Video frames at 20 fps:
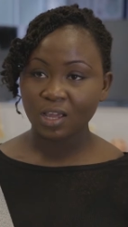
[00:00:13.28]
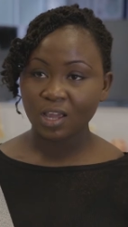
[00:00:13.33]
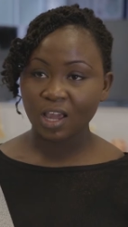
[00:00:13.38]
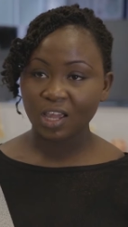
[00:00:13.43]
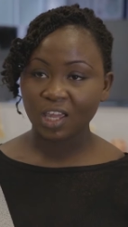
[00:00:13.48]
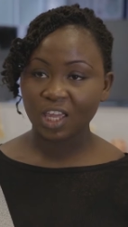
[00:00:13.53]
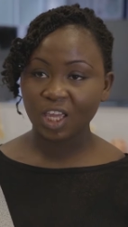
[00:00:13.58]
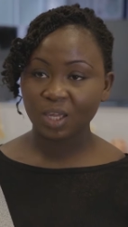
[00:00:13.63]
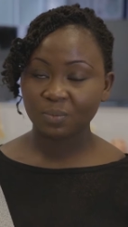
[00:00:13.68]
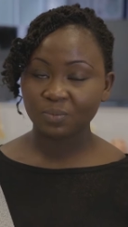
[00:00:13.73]
I
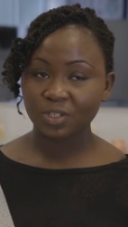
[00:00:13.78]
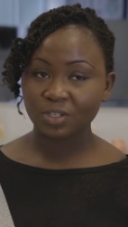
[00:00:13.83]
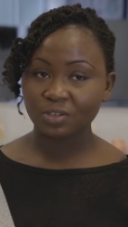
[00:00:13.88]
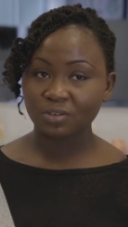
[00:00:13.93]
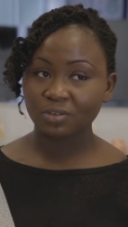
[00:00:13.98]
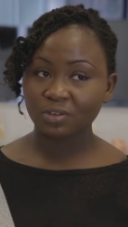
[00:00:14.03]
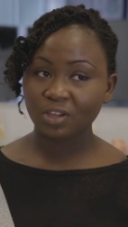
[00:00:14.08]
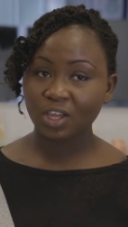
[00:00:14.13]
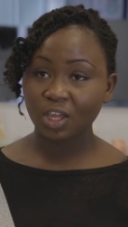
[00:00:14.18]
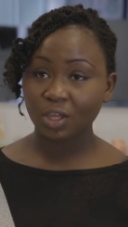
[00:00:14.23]
came
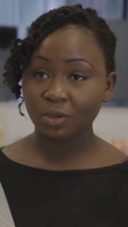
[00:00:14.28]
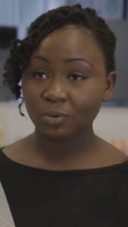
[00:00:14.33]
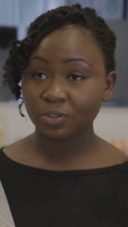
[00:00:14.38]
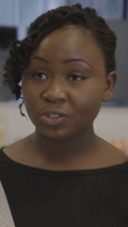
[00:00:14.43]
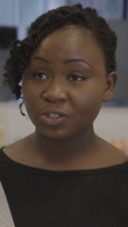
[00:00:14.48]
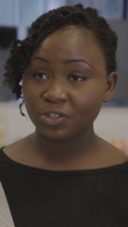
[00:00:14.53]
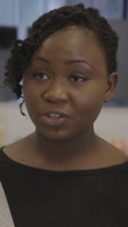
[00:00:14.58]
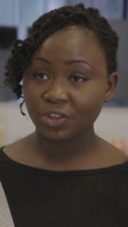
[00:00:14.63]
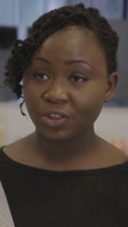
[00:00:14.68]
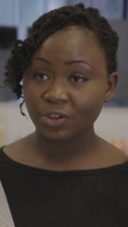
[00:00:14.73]
to KU
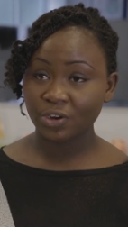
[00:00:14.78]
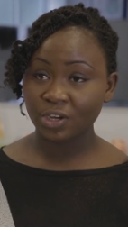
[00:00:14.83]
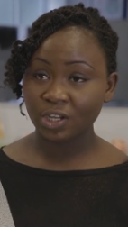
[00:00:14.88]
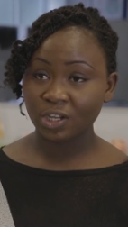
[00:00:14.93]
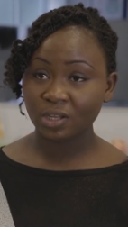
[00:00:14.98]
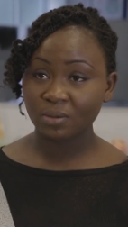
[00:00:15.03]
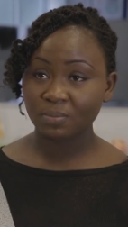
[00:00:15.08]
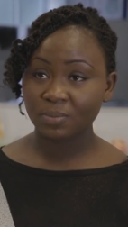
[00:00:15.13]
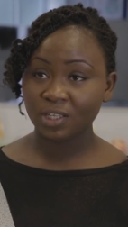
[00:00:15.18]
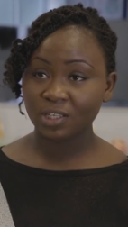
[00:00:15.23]
to
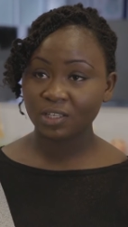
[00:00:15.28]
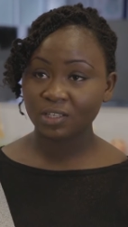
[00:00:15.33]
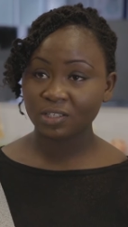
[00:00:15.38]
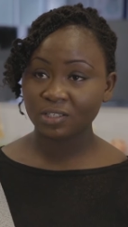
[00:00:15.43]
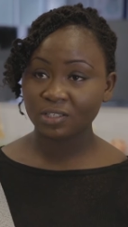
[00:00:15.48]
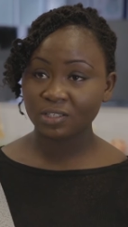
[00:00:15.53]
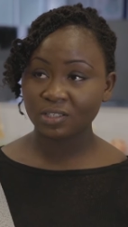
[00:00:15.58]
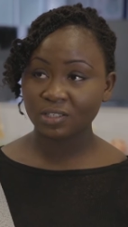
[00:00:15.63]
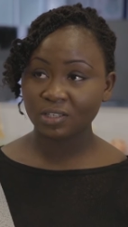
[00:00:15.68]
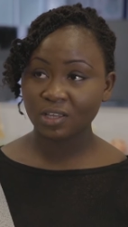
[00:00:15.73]
study
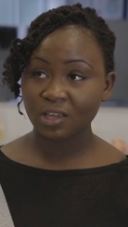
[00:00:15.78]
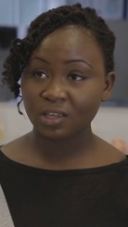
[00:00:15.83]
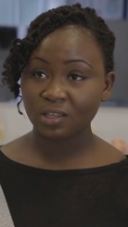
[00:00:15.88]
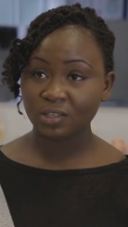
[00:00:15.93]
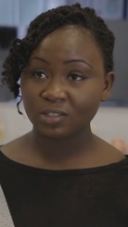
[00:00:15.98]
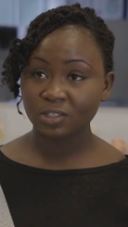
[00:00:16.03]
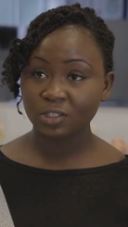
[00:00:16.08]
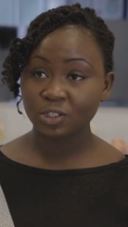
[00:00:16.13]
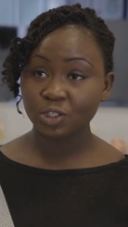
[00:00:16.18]
because it's